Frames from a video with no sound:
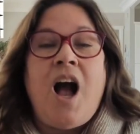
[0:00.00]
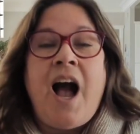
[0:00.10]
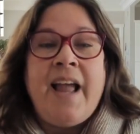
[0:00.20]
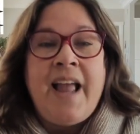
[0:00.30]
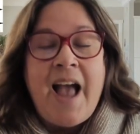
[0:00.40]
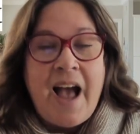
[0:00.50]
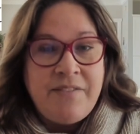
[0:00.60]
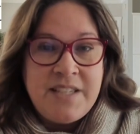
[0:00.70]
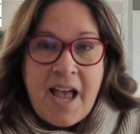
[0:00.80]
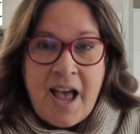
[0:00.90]
I
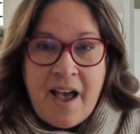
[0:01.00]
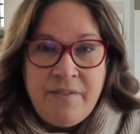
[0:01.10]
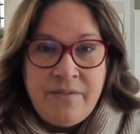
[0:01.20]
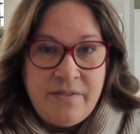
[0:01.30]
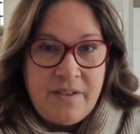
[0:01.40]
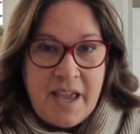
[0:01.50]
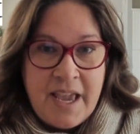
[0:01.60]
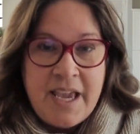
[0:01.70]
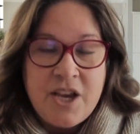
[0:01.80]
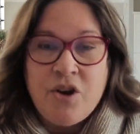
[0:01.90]
have to have
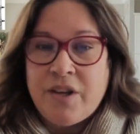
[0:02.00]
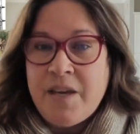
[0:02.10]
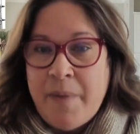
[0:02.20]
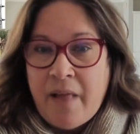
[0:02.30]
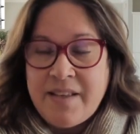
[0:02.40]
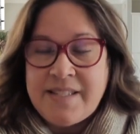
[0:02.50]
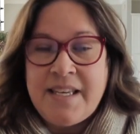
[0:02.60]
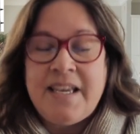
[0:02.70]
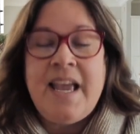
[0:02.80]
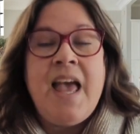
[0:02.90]
a cookie
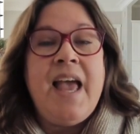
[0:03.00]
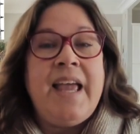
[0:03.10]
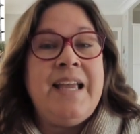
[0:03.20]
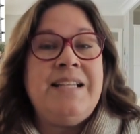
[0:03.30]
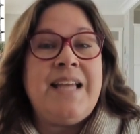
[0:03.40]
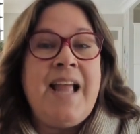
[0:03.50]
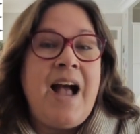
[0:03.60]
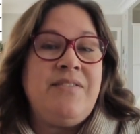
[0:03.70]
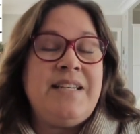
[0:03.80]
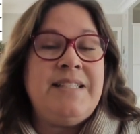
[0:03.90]
policy and I
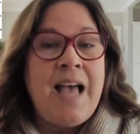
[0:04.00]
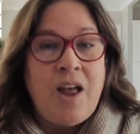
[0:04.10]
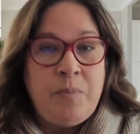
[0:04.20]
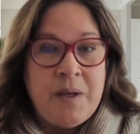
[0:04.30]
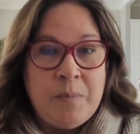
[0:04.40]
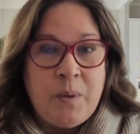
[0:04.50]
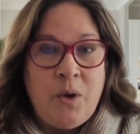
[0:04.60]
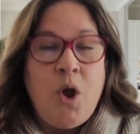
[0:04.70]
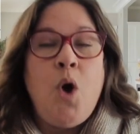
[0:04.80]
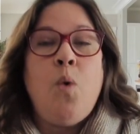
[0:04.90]
have to tell
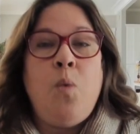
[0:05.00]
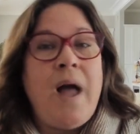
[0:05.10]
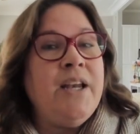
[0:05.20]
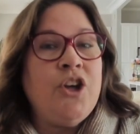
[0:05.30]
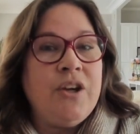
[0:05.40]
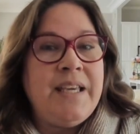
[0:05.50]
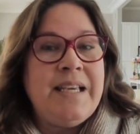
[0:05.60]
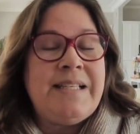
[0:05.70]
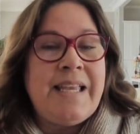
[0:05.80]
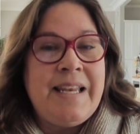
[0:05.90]
people what
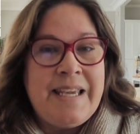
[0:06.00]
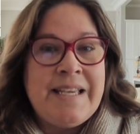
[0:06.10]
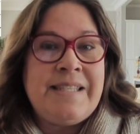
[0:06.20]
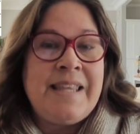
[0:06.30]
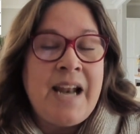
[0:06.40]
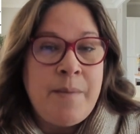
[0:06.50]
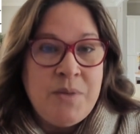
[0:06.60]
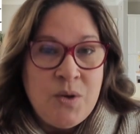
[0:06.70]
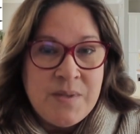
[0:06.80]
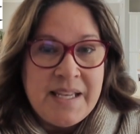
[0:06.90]
cookies it is that I'm
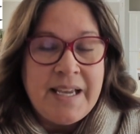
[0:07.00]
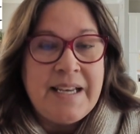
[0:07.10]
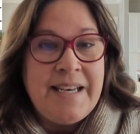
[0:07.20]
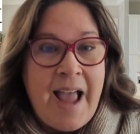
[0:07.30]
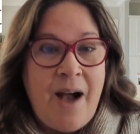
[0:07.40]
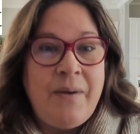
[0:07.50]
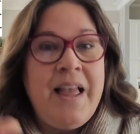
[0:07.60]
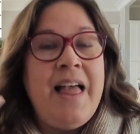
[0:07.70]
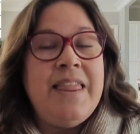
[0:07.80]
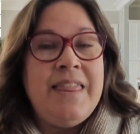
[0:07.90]
using. Now,
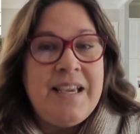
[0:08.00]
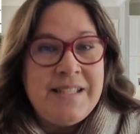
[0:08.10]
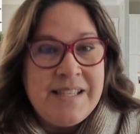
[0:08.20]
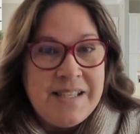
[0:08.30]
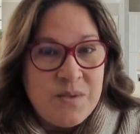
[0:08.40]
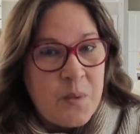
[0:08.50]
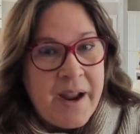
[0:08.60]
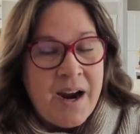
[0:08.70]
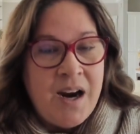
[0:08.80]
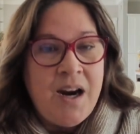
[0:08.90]
this is
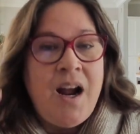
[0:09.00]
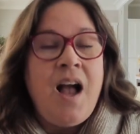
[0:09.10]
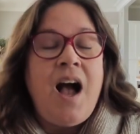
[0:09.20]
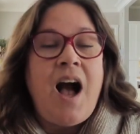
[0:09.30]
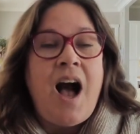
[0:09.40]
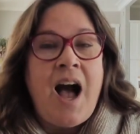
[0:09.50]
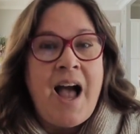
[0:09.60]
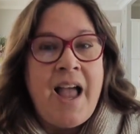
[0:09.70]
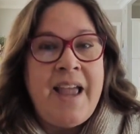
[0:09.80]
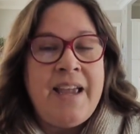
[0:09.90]
where
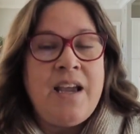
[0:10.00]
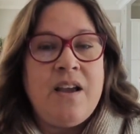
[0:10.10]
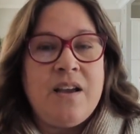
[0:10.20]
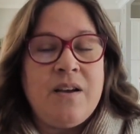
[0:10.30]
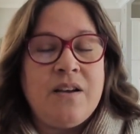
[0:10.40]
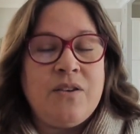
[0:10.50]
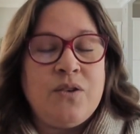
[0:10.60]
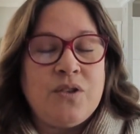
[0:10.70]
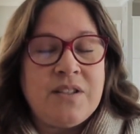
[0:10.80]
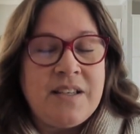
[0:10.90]
I
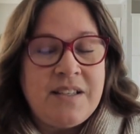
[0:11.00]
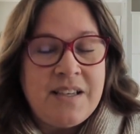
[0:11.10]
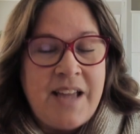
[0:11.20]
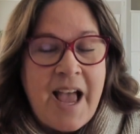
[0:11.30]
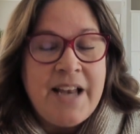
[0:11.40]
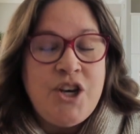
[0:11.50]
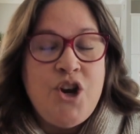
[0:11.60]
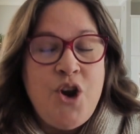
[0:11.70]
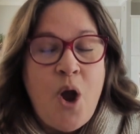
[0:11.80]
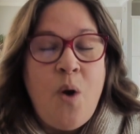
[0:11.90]
had
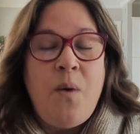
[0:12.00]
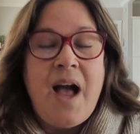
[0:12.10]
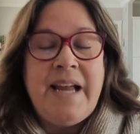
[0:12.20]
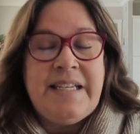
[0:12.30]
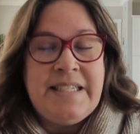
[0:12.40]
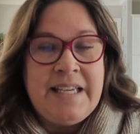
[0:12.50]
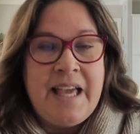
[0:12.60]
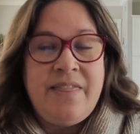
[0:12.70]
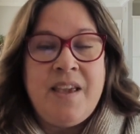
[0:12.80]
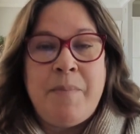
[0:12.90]
no
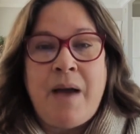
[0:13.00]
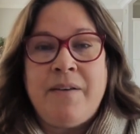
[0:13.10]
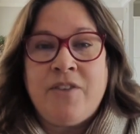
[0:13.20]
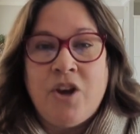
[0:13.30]
idea the amount of